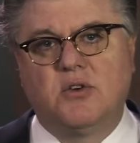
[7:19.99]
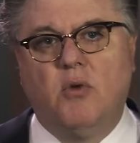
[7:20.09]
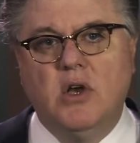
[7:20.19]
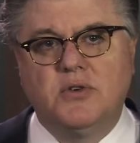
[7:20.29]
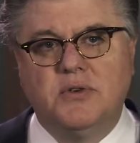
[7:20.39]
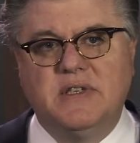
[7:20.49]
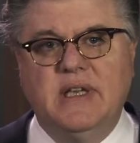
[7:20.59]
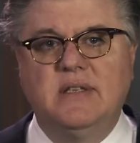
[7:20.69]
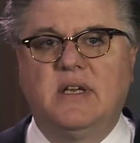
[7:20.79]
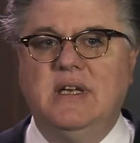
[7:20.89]
Gross
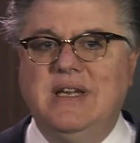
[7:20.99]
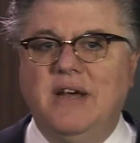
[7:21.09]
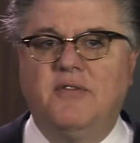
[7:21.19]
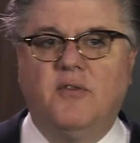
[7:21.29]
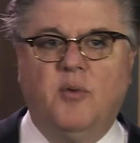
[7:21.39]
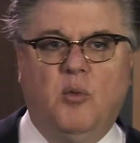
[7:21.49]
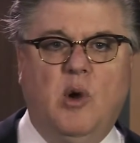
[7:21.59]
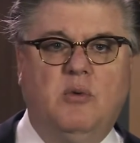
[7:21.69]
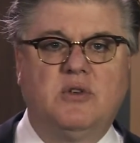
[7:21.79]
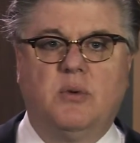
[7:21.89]
receipts could differ from
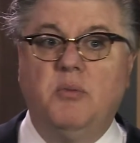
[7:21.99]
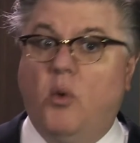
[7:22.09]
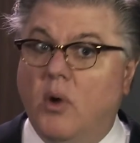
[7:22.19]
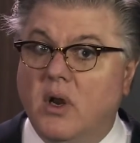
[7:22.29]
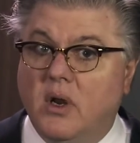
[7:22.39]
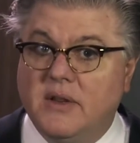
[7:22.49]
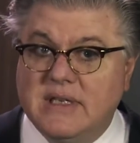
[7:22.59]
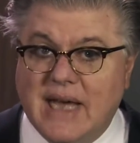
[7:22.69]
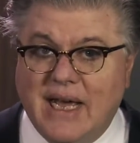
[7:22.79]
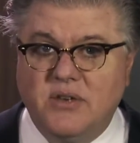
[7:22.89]
what was reported on the
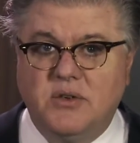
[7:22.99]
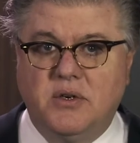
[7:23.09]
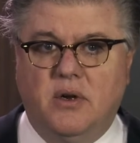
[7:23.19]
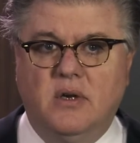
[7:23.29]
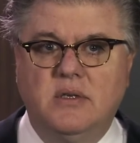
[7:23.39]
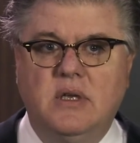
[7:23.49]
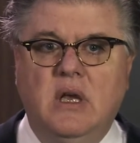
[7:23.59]
tax returns.